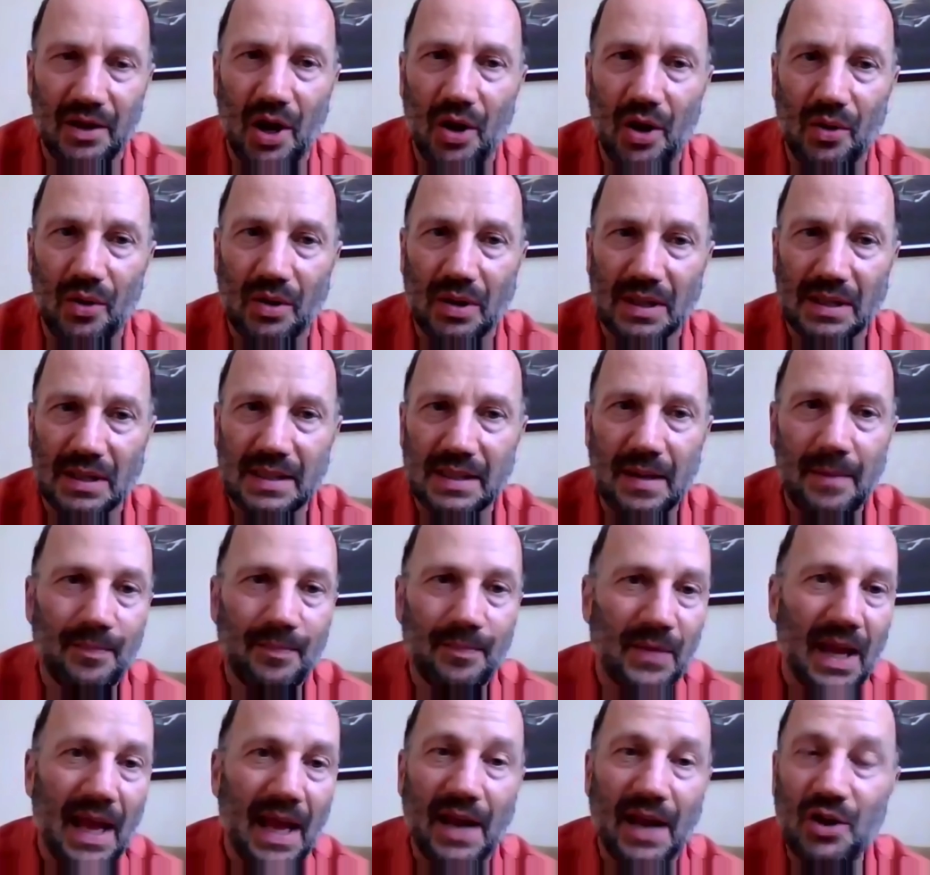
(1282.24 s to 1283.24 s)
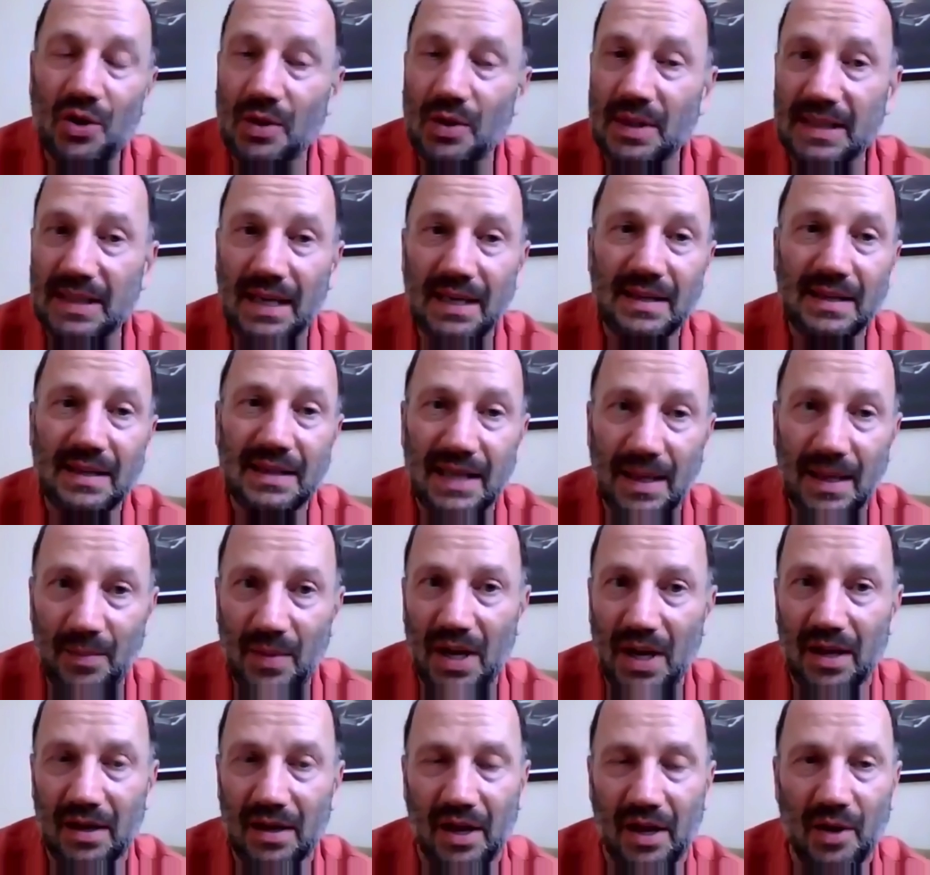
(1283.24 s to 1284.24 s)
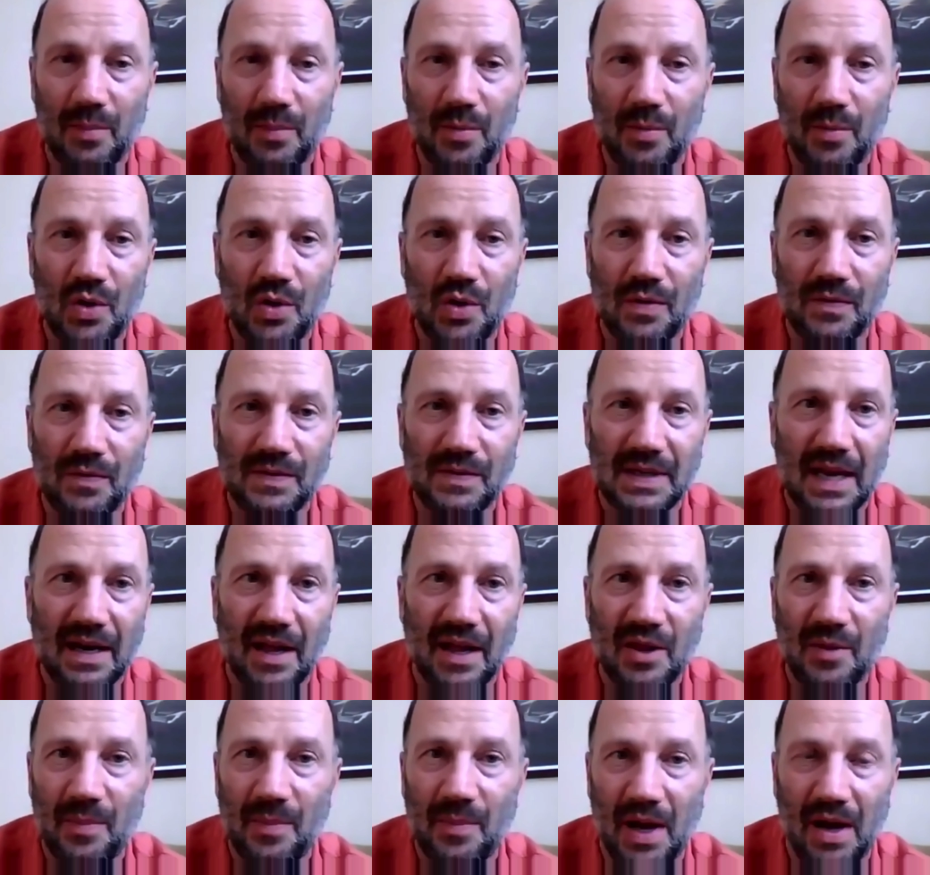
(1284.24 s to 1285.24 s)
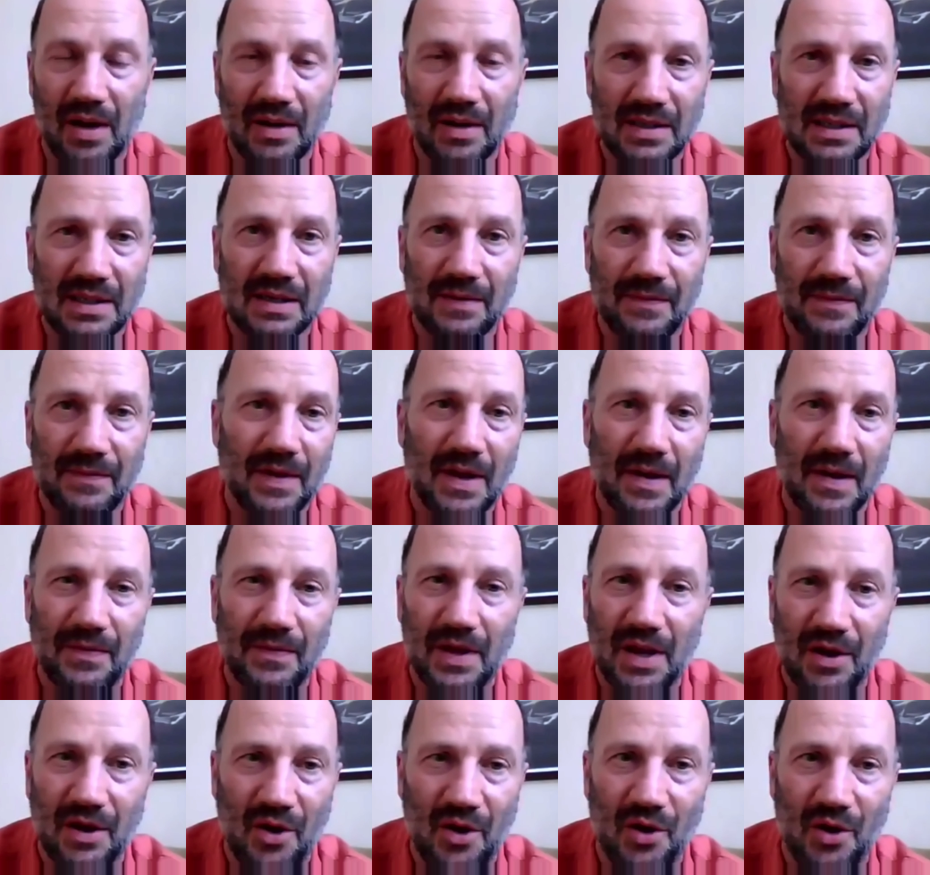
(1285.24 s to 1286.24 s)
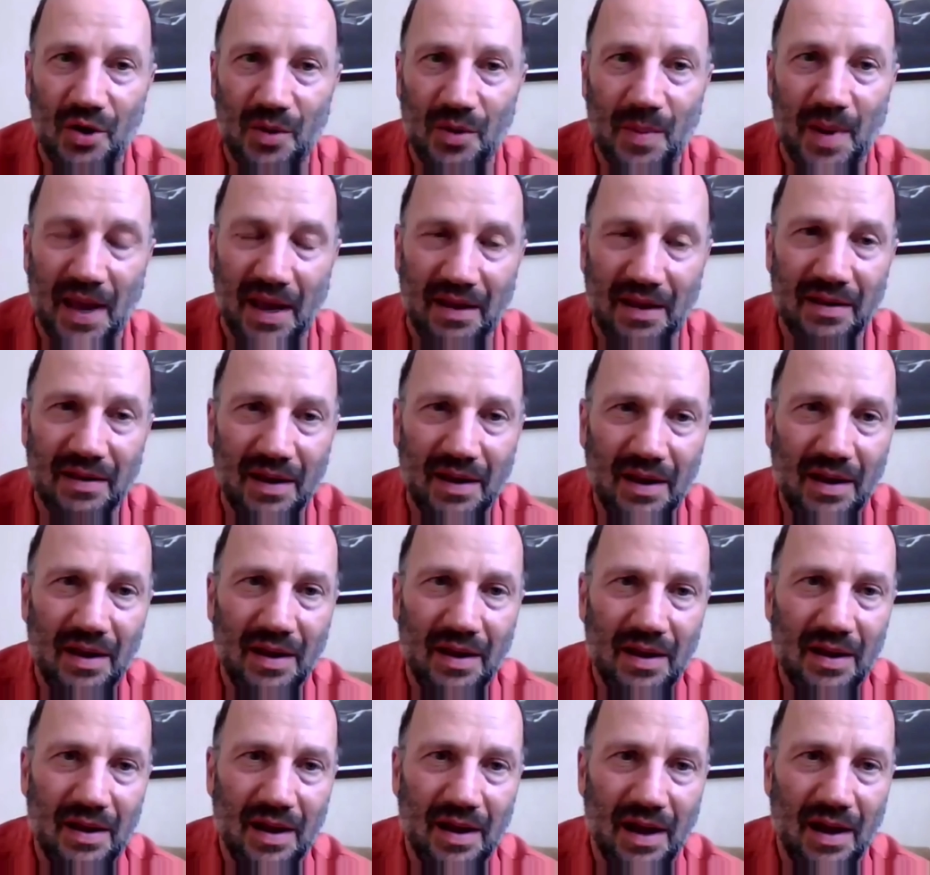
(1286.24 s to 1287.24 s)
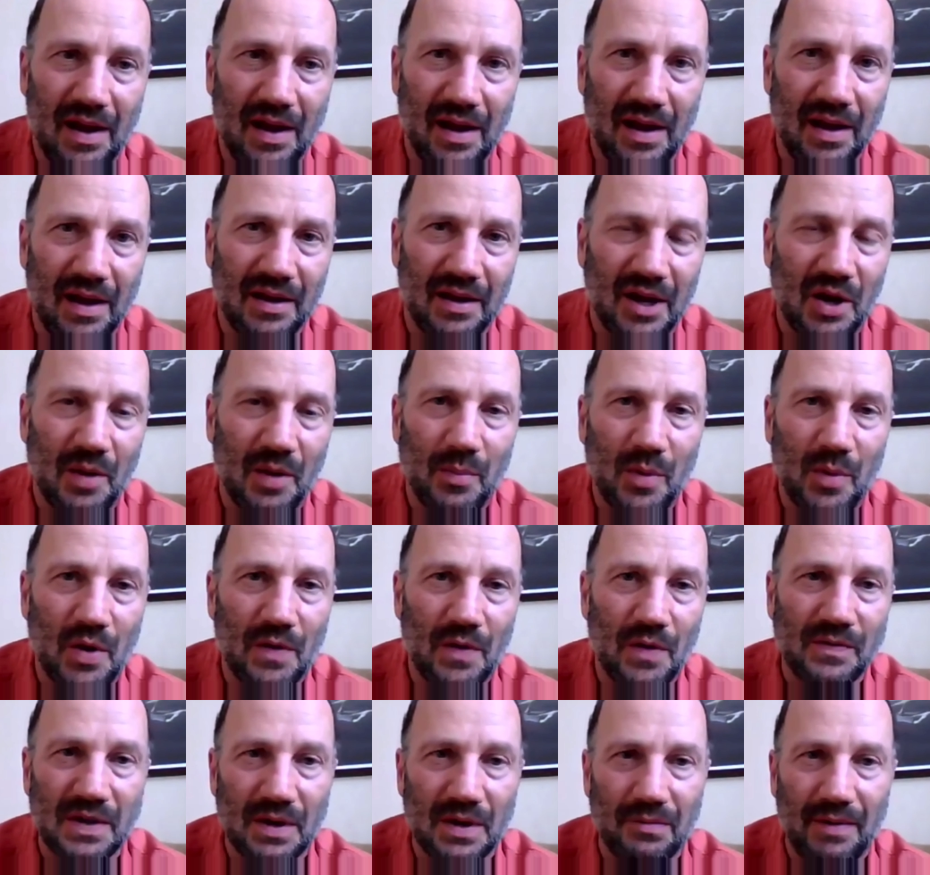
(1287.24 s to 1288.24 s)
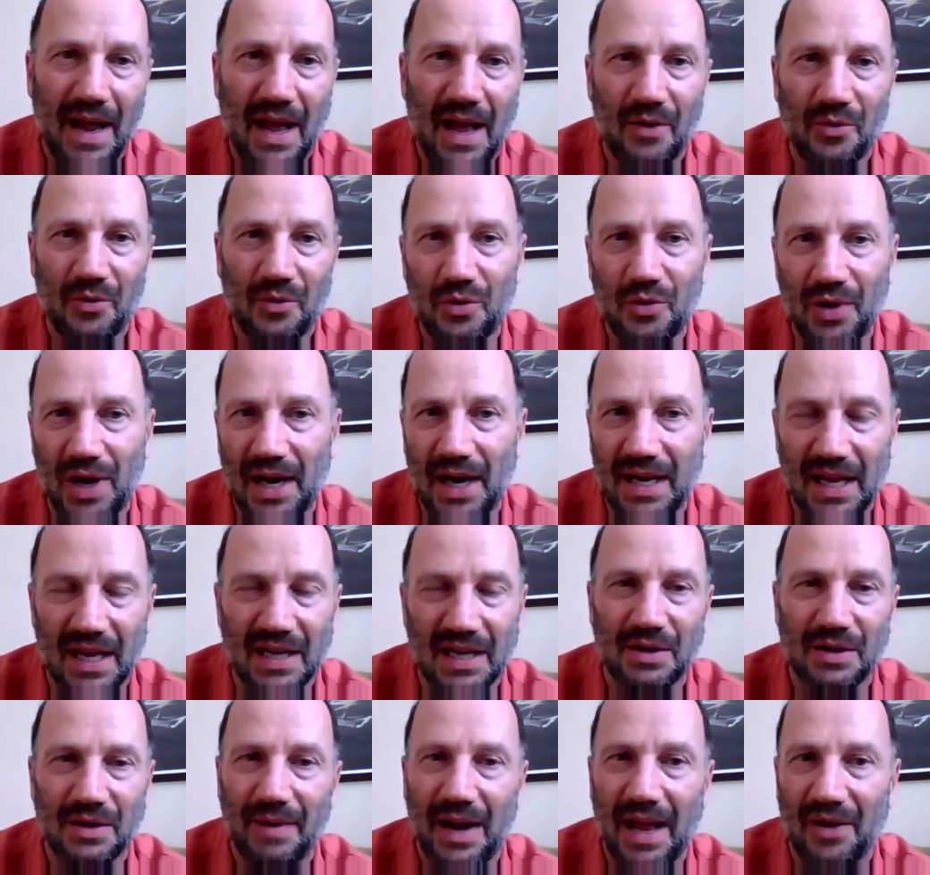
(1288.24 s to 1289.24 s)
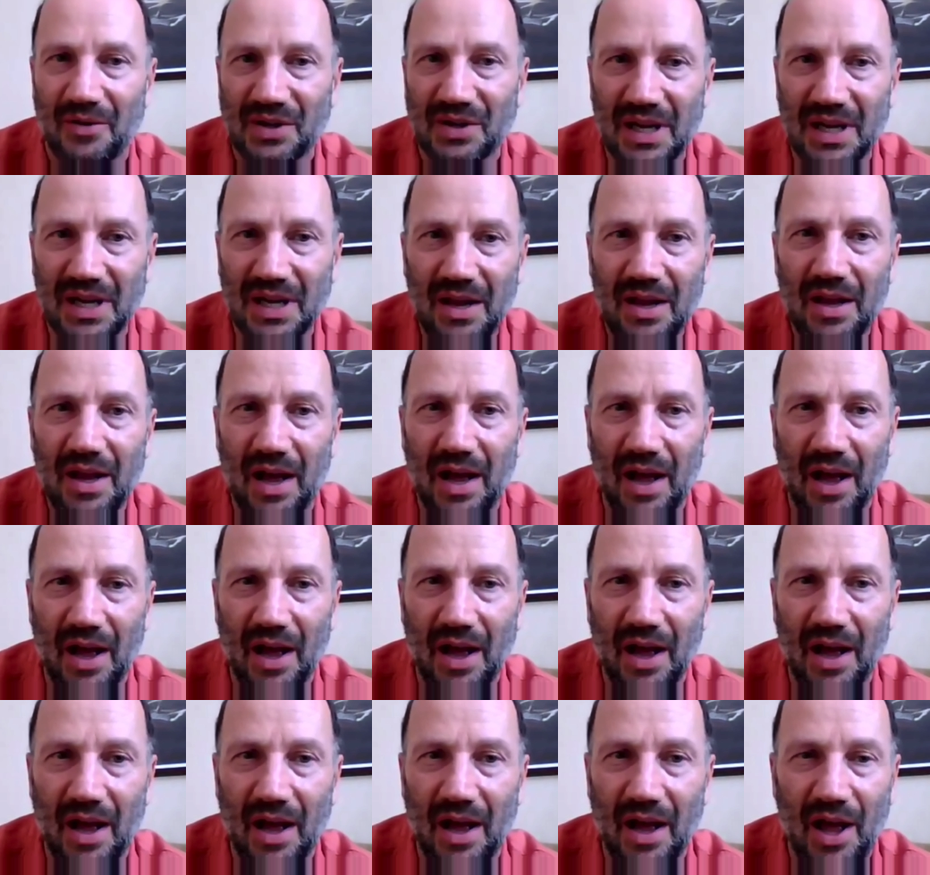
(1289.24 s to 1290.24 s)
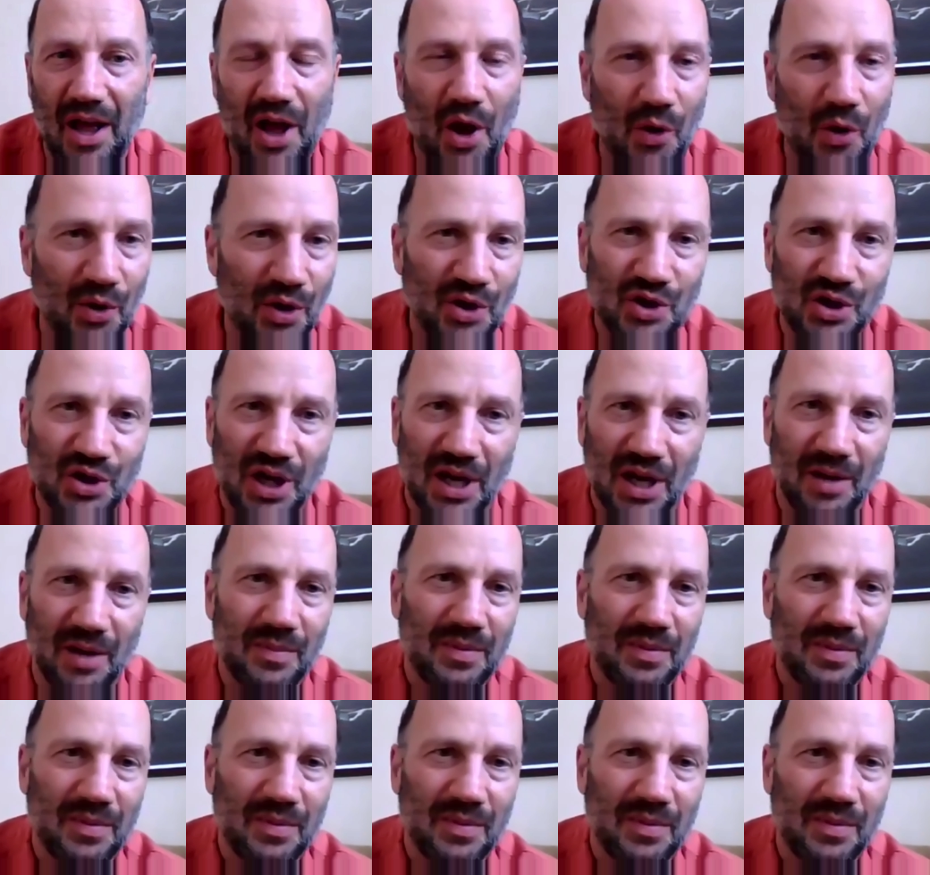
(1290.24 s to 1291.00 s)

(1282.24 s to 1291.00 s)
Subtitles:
Goals. And you'll see similar kind of moves in other parts of the economy, kind of moves around credit, around ownership,